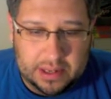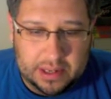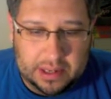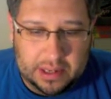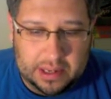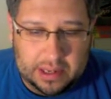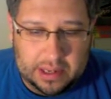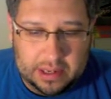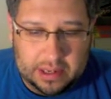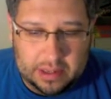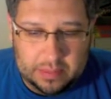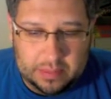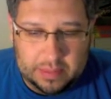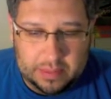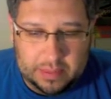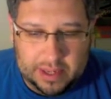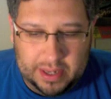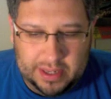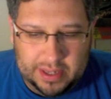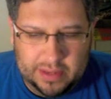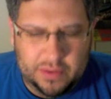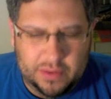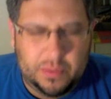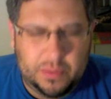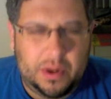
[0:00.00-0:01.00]
and
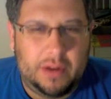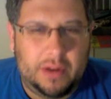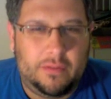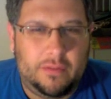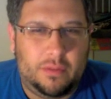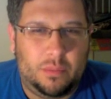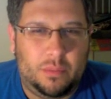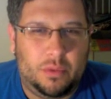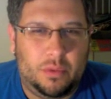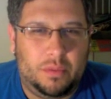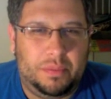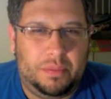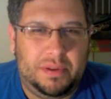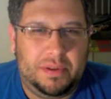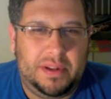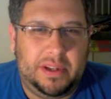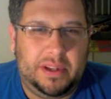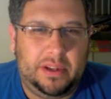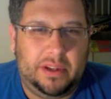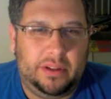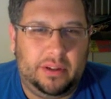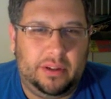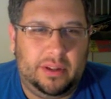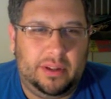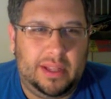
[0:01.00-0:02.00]
neither one of them were
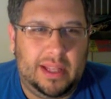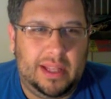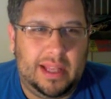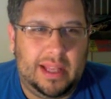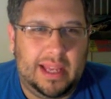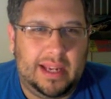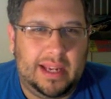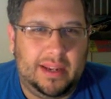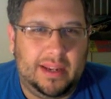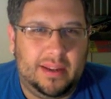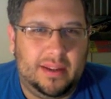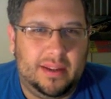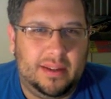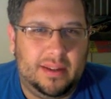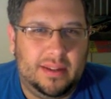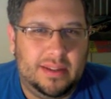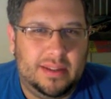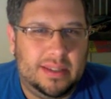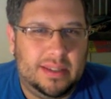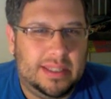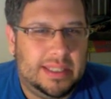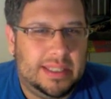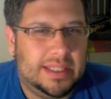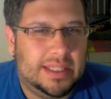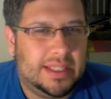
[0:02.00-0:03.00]
particularly like
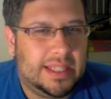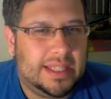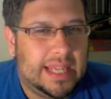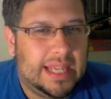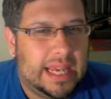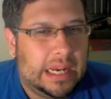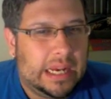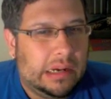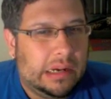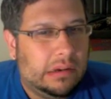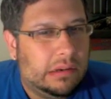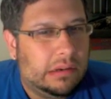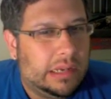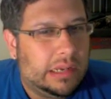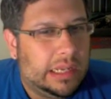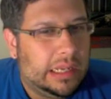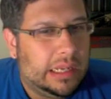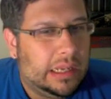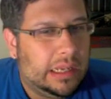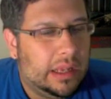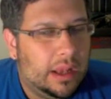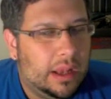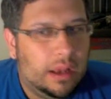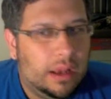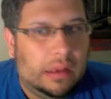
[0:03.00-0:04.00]

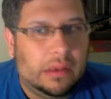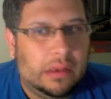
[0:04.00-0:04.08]
scary.